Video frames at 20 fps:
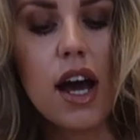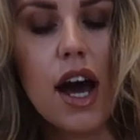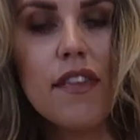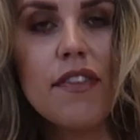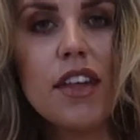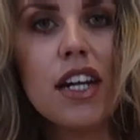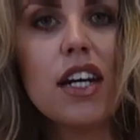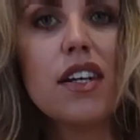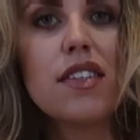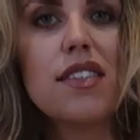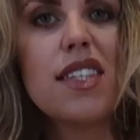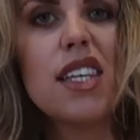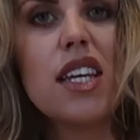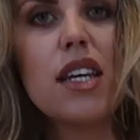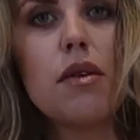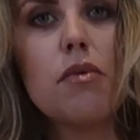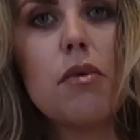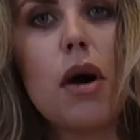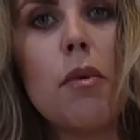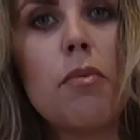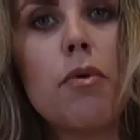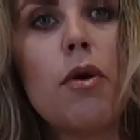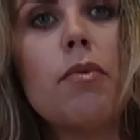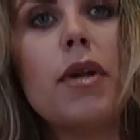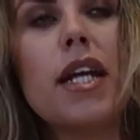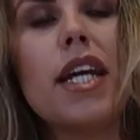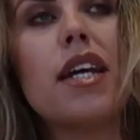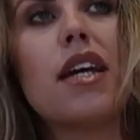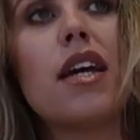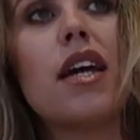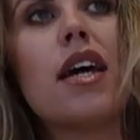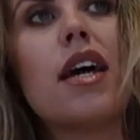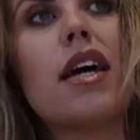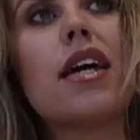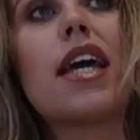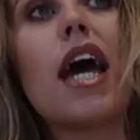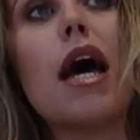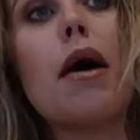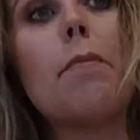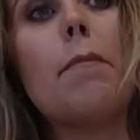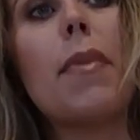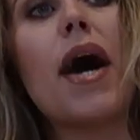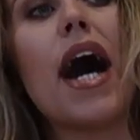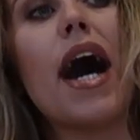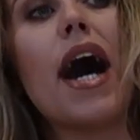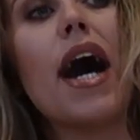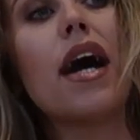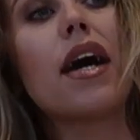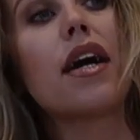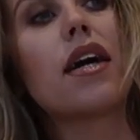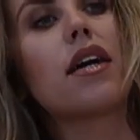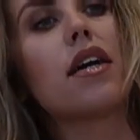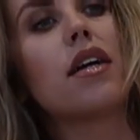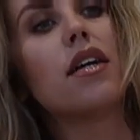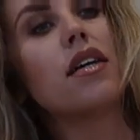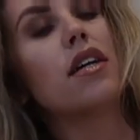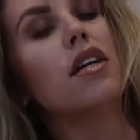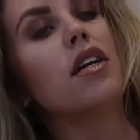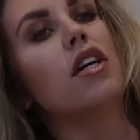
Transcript: and then I'll see I'll probably get back